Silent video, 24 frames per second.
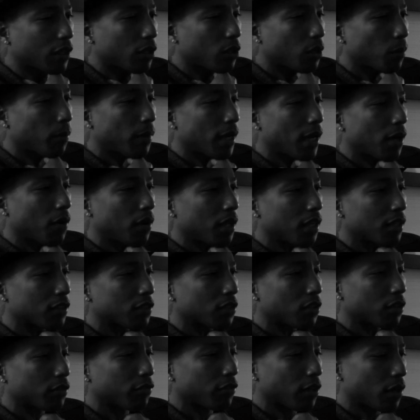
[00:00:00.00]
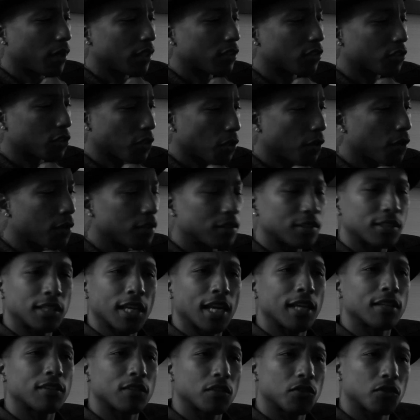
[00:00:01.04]
about and took very stern
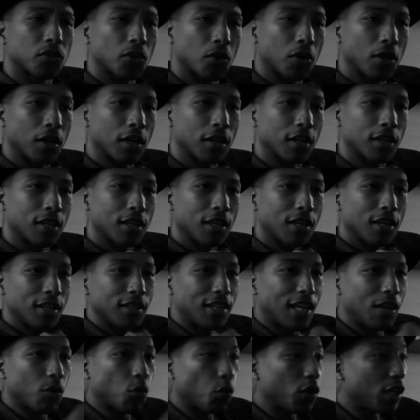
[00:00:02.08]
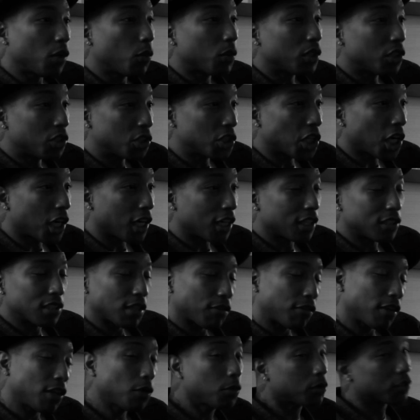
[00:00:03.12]
stances on that we would judge
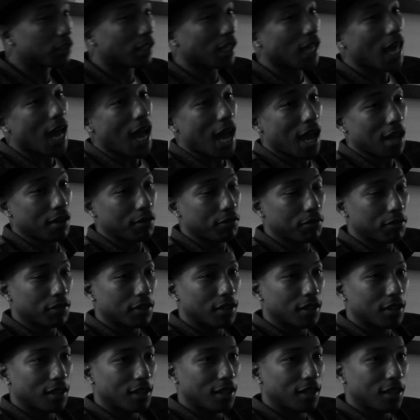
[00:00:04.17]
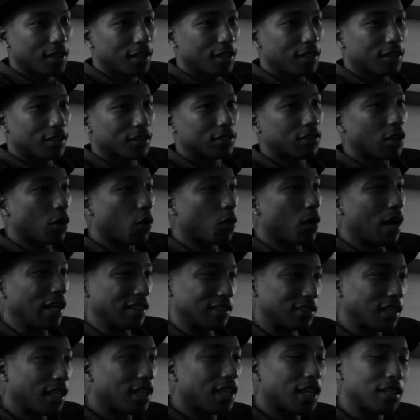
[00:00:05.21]
if he was alive. So I
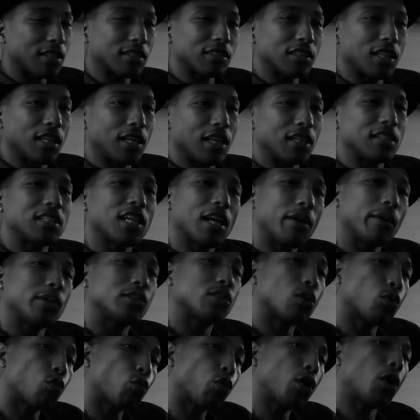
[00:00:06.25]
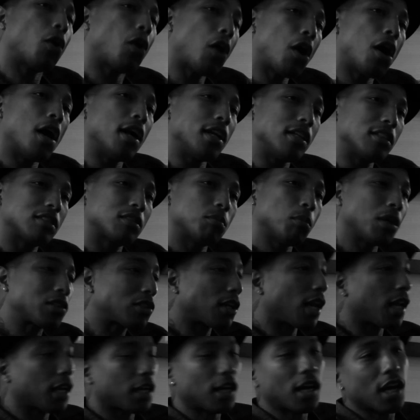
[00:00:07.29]
say that to say that Terry's a real artist, much
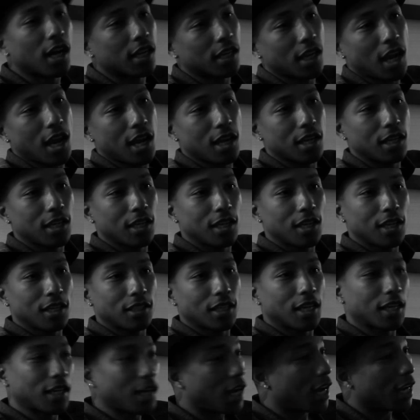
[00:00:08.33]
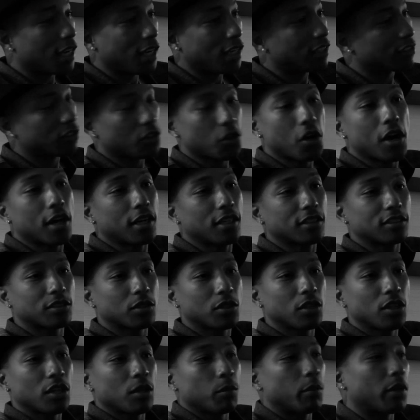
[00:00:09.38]
like Kanye. Like Kanye is an artist,
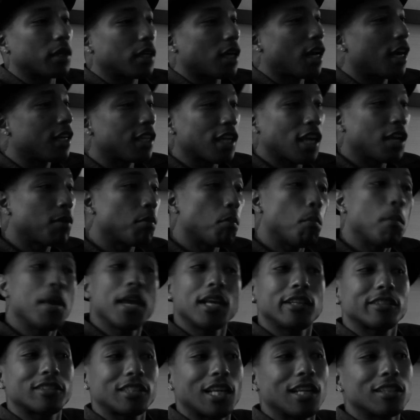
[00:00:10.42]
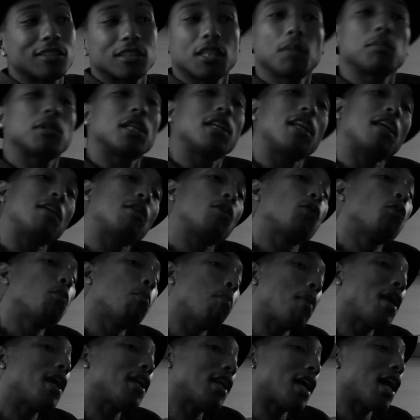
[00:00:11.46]
but Kanye may say something that you
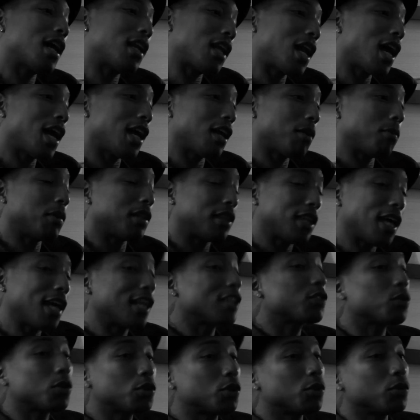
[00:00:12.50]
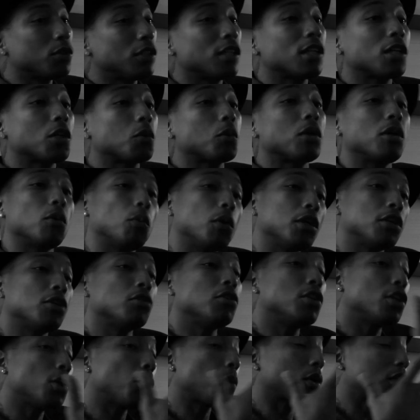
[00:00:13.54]
may not like, but that is what you deal with when you
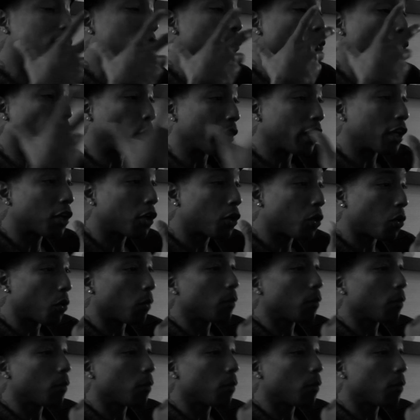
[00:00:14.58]
deal with a real,